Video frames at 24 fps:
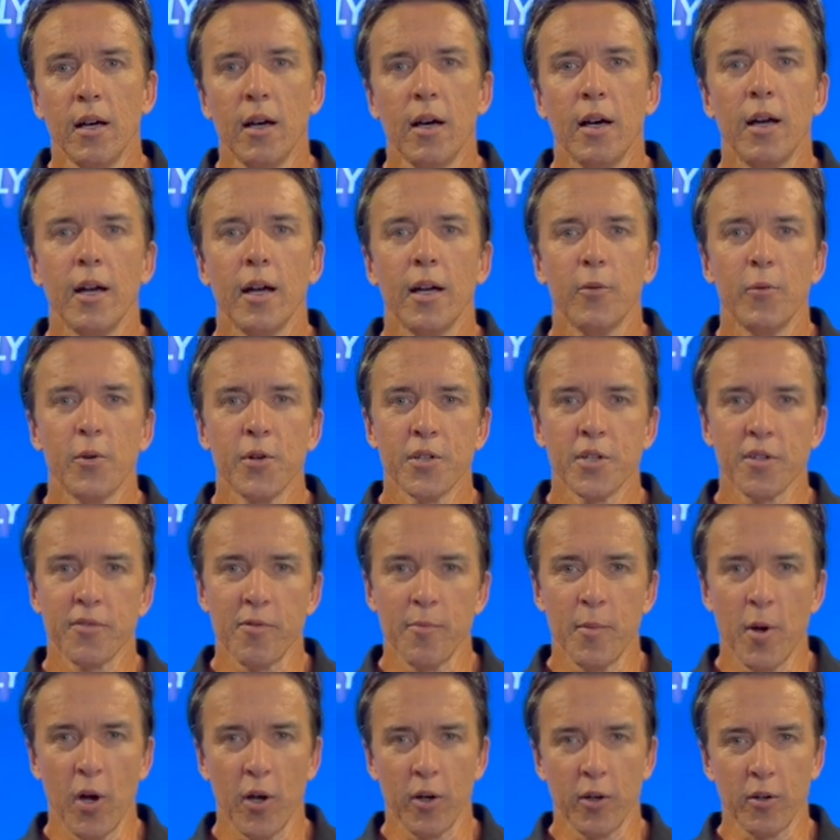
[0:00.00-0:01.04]
Hi, Roger
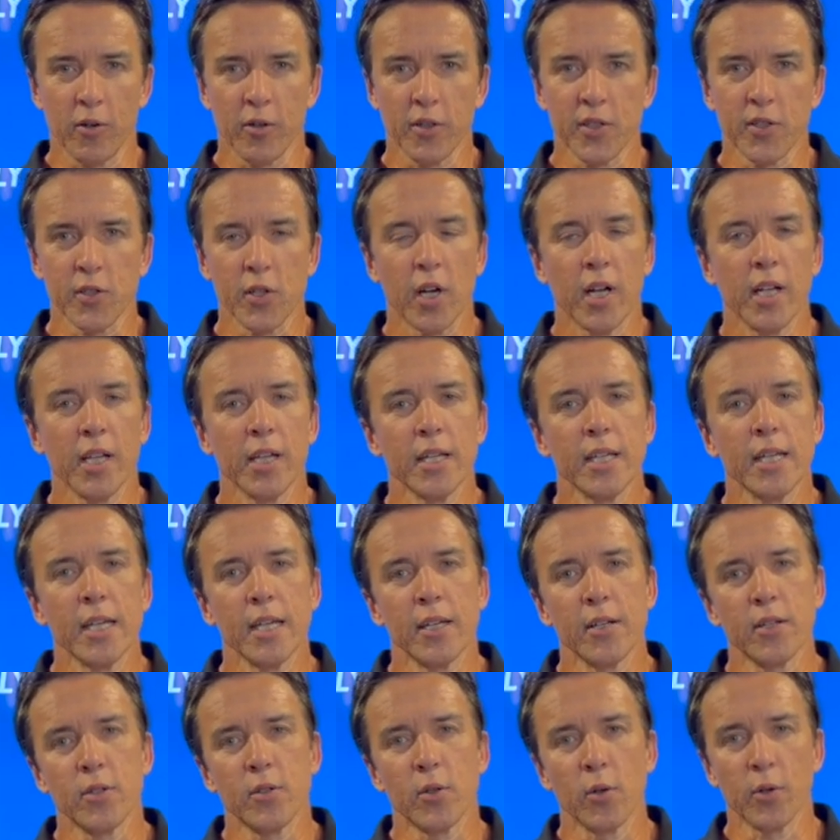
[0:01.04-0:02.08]
from HOKA Australia,
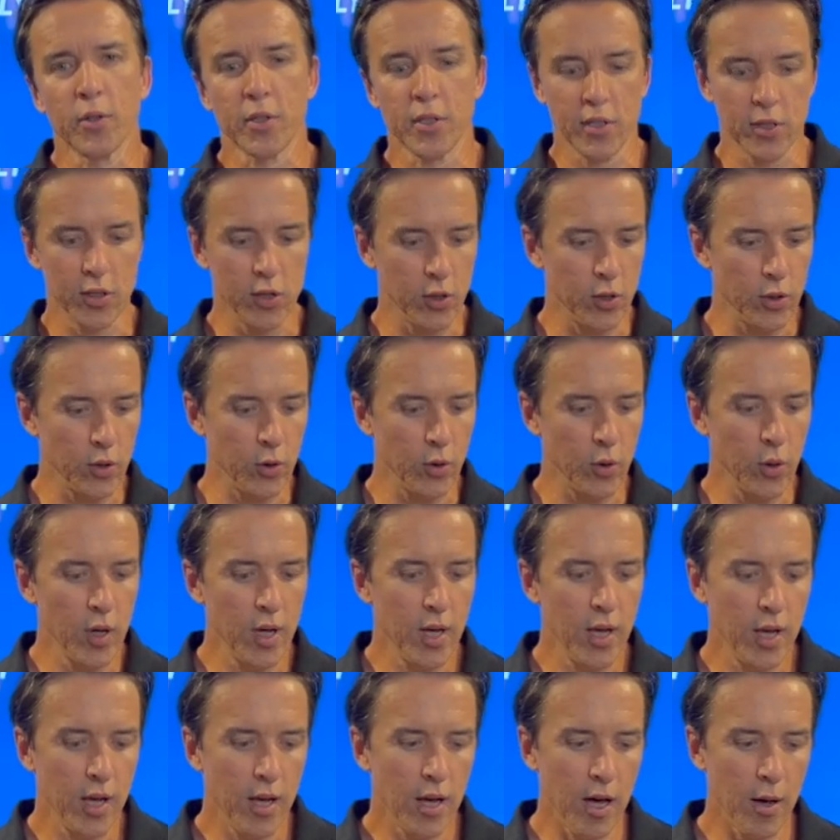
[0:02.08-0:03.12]
here to talk to you
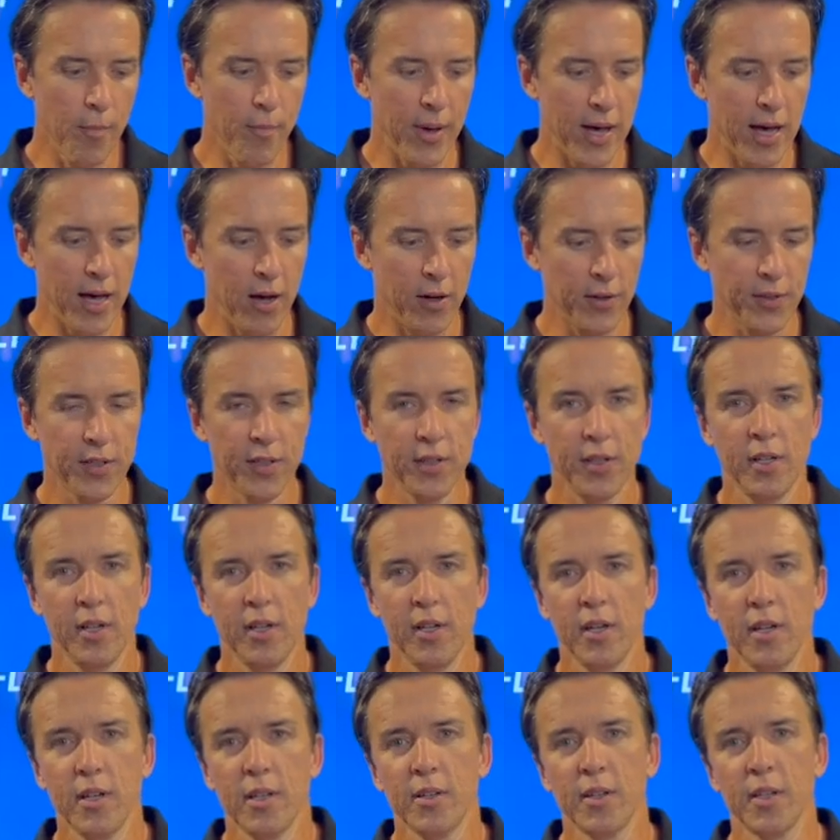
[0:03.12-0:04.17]
about
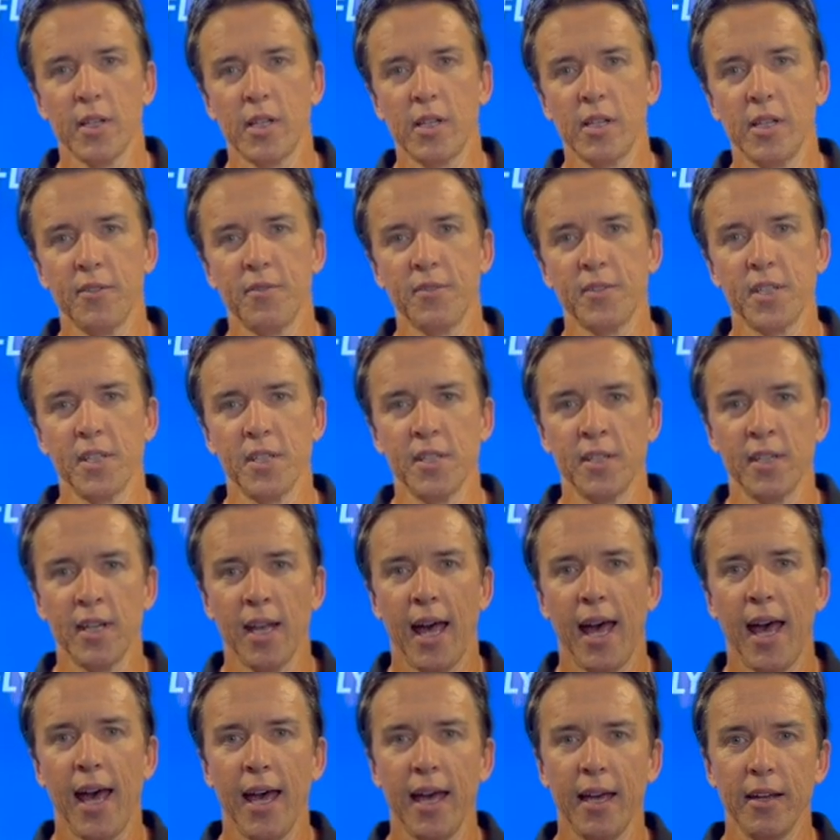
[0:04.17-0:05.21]
the Clifton
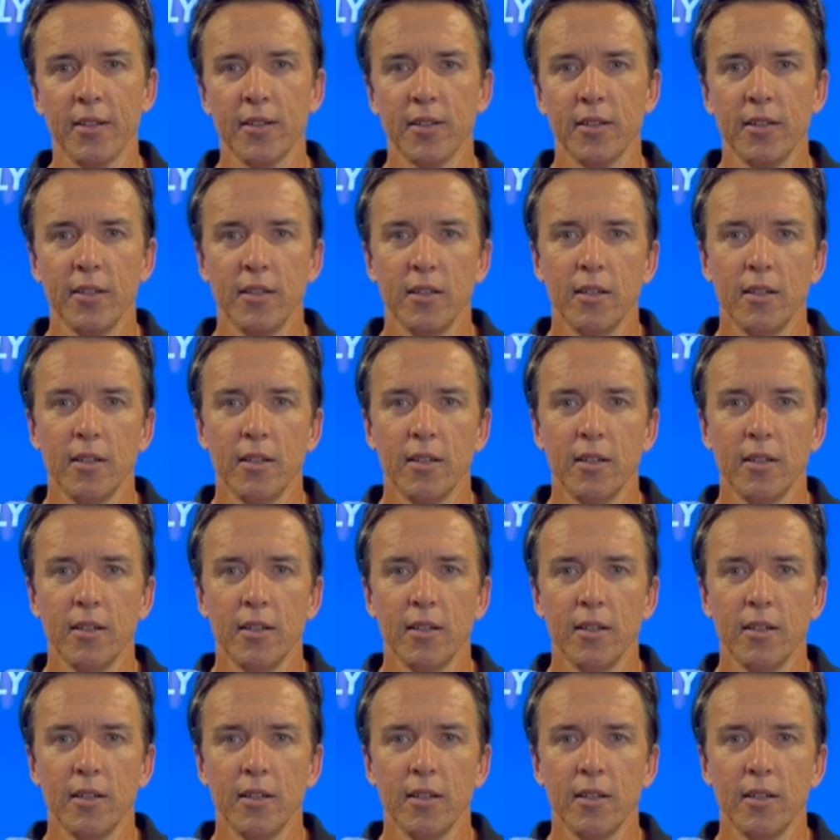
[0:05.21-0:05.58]
8.